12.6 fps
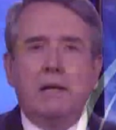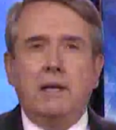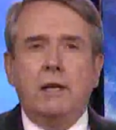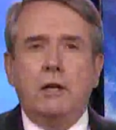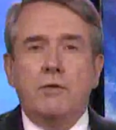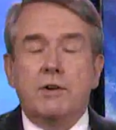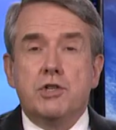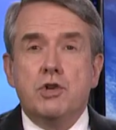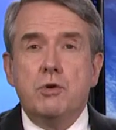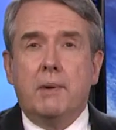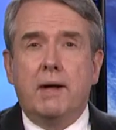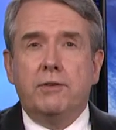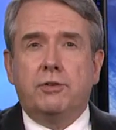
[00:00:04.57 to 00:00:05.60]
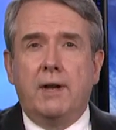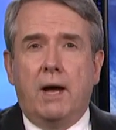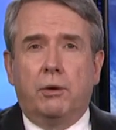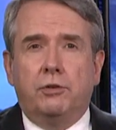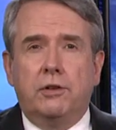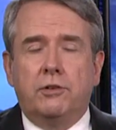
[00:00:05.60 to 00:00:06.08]
a little over two months
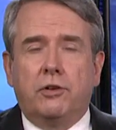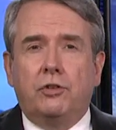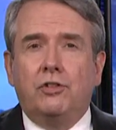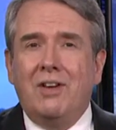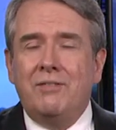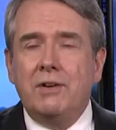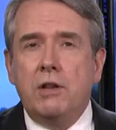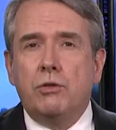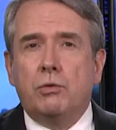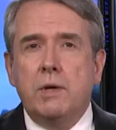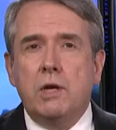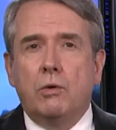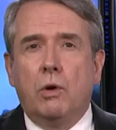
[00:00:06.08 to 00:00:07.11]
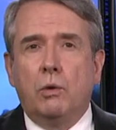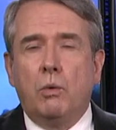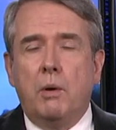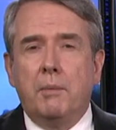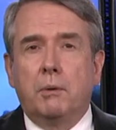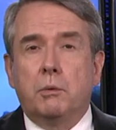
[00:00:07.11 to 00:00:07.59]
now since a 73 year old
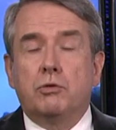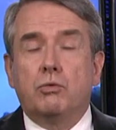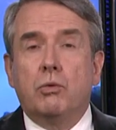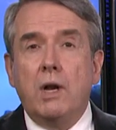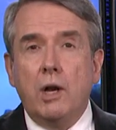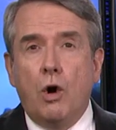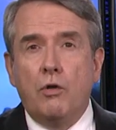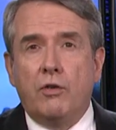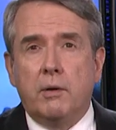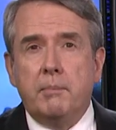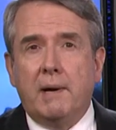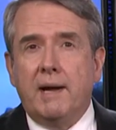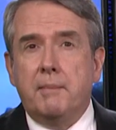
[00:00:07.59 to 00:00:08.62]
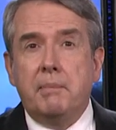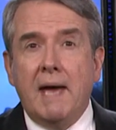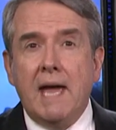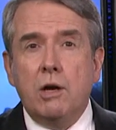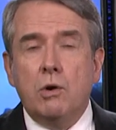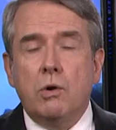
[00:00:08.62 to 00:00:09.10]
woman was run over by a
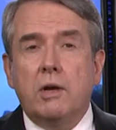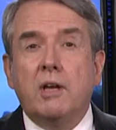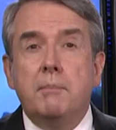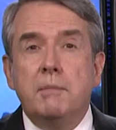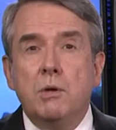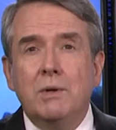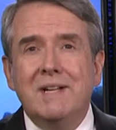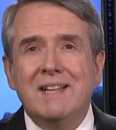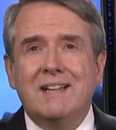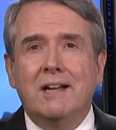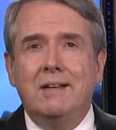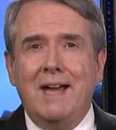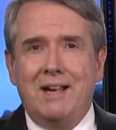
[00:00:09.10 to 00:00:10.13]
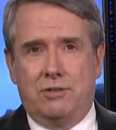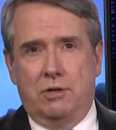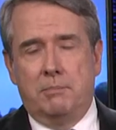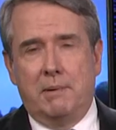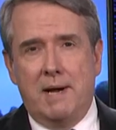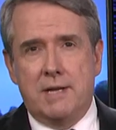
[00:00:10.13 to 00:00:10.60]
Bangor Community
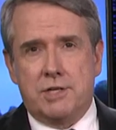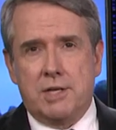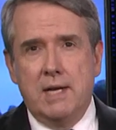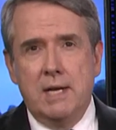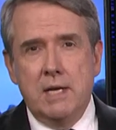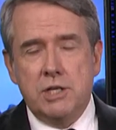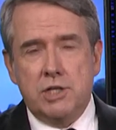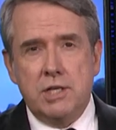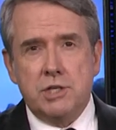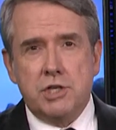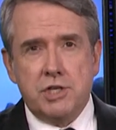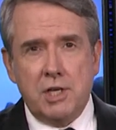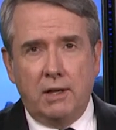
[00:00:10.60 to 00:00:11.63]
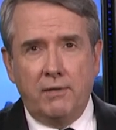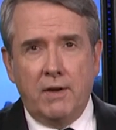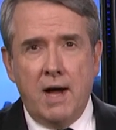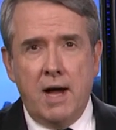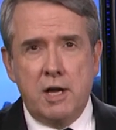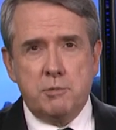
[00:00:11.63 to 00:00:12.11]
Connector bus. She is still in the
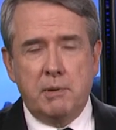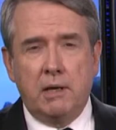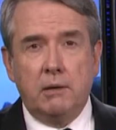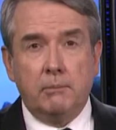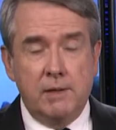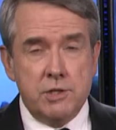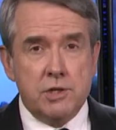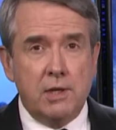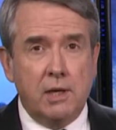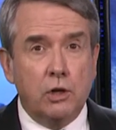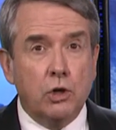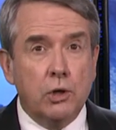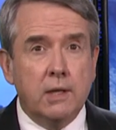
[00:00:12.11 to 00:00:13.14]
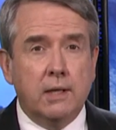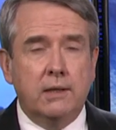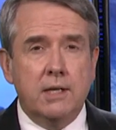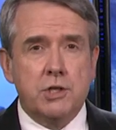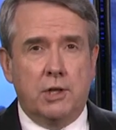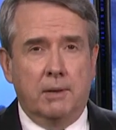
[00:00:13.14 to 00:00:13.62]
hospital, listed in good
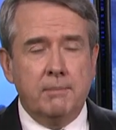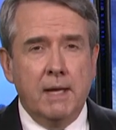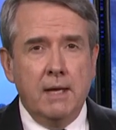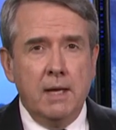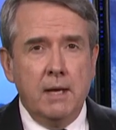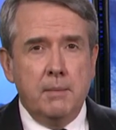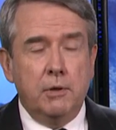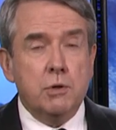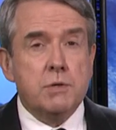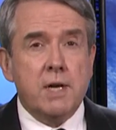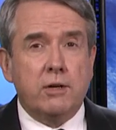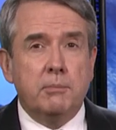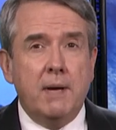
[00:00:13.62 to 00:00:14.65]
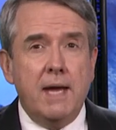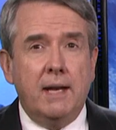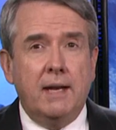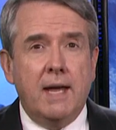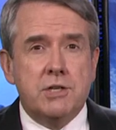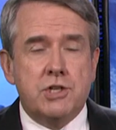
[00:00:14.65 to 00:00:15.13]
condition. News Center,
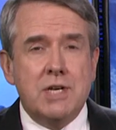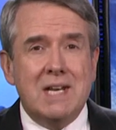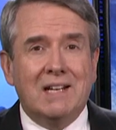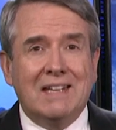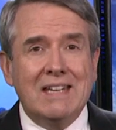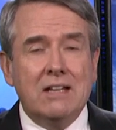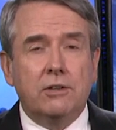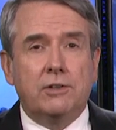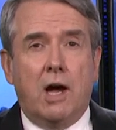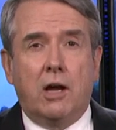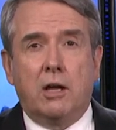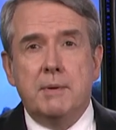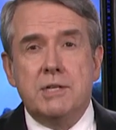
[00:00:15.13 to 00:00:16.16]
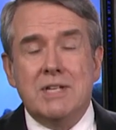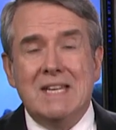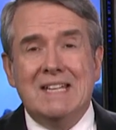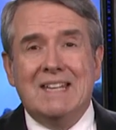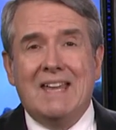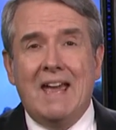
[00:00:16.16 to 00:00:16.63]
Maine has seen legal documents
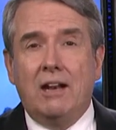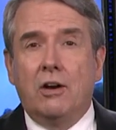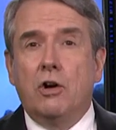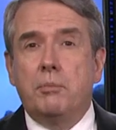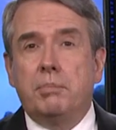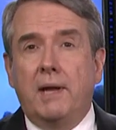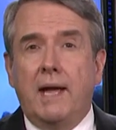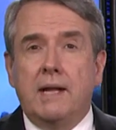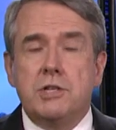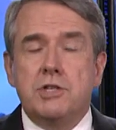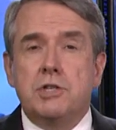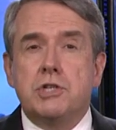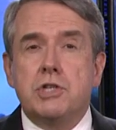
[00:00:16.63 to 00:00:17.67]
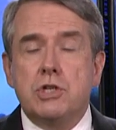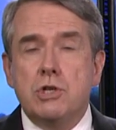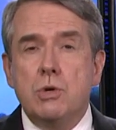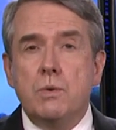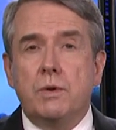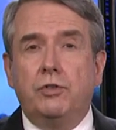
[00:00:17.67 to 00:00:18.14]
indicating her plans to
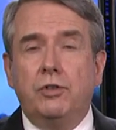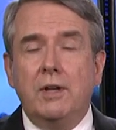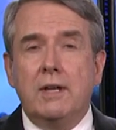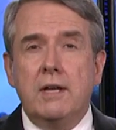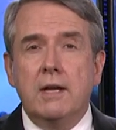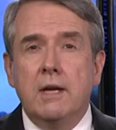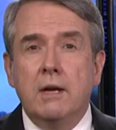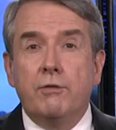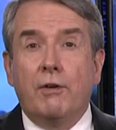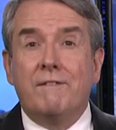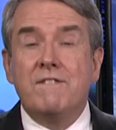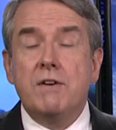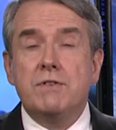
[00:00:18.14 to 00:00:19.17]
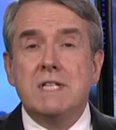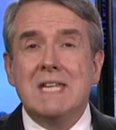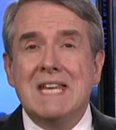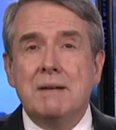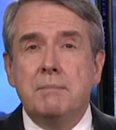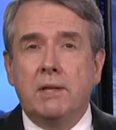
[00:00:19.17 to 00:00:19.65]
sue the city for
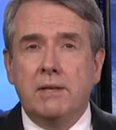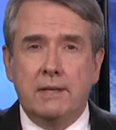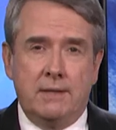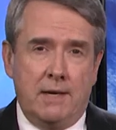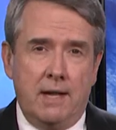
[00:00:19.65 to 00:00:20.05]
$15 million.